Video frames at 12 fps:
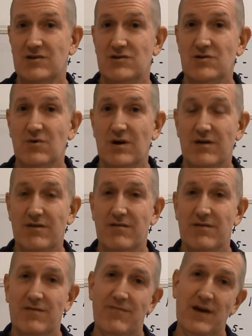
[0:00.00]
to
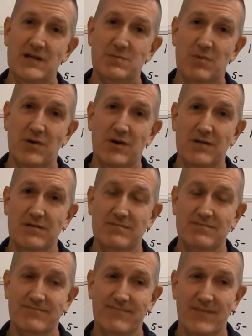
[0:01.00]
uh, the, the Facebook and,
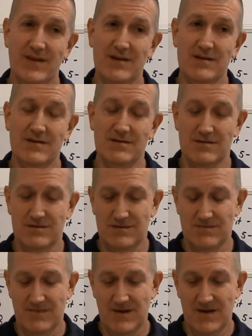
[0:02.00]
and the,
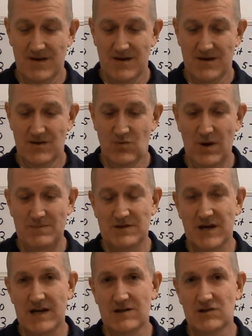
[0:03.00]
the
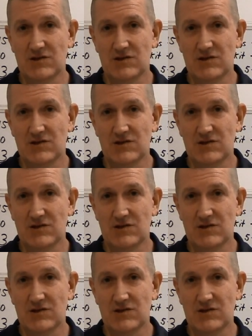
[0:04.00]
website.